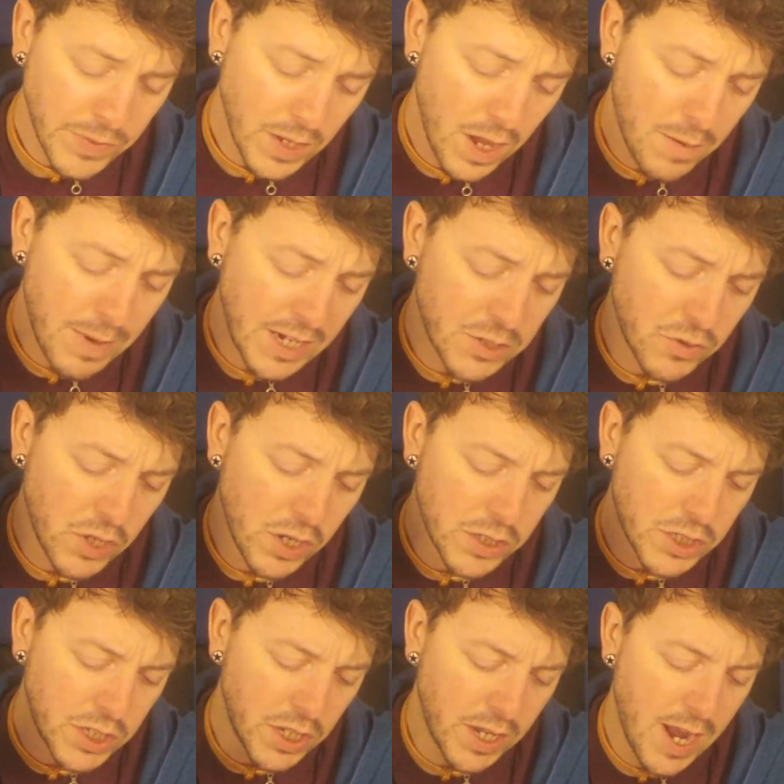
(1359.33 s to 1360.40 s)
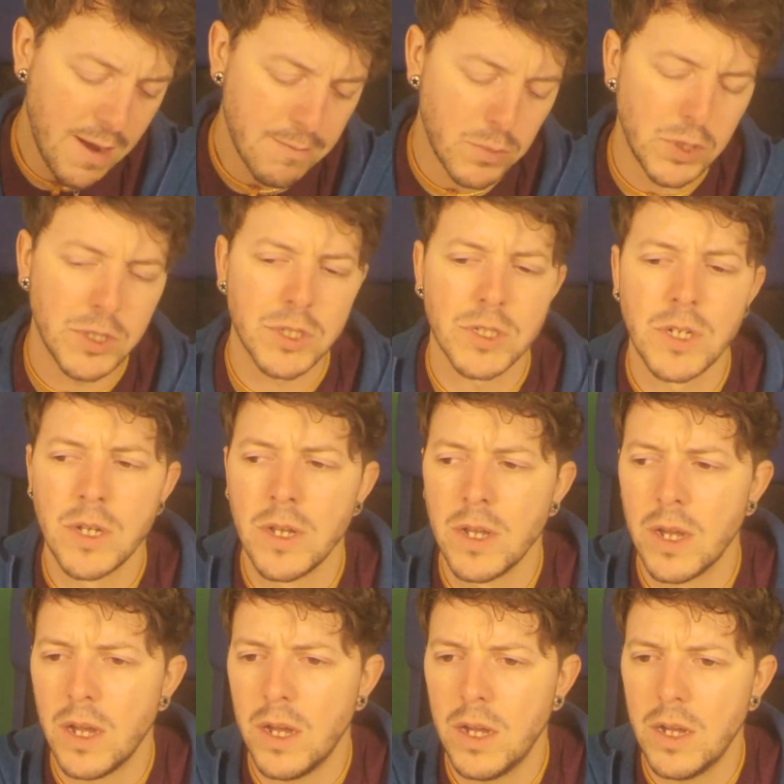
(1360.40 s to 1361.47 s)
Um, as regards to the cameras,
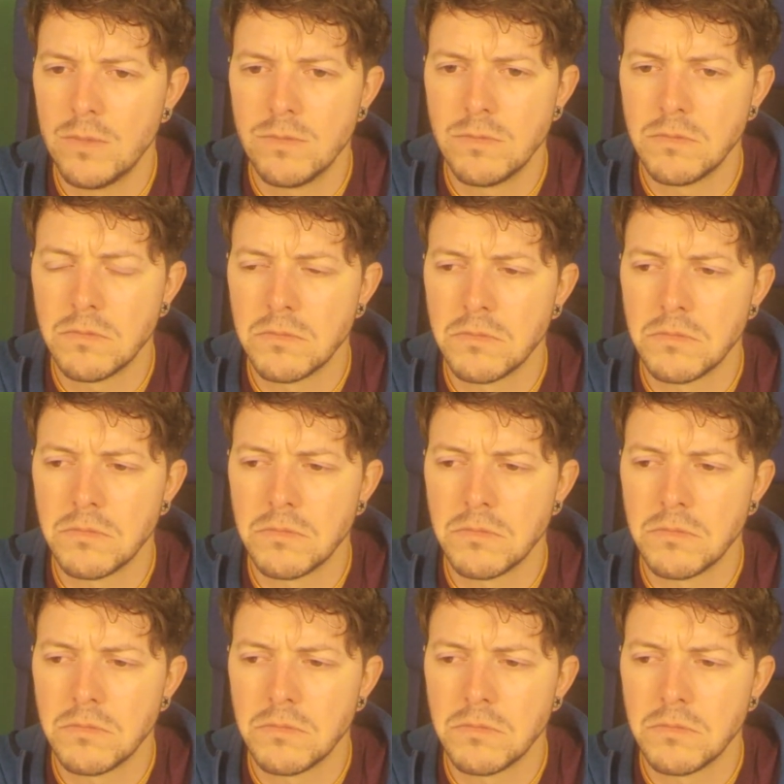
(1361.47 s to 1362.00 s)
um,